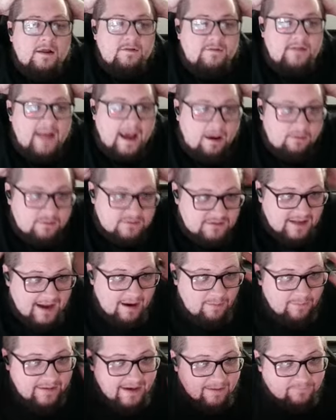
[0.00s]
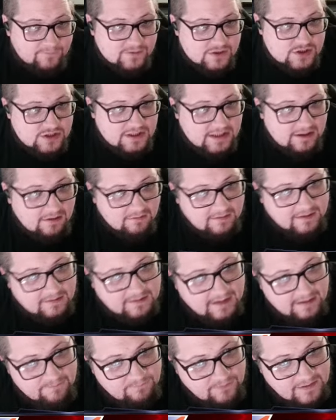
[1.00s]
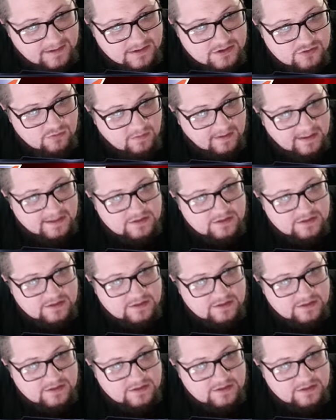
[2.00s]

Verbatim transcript: Now now we have to shield. And can Venusaur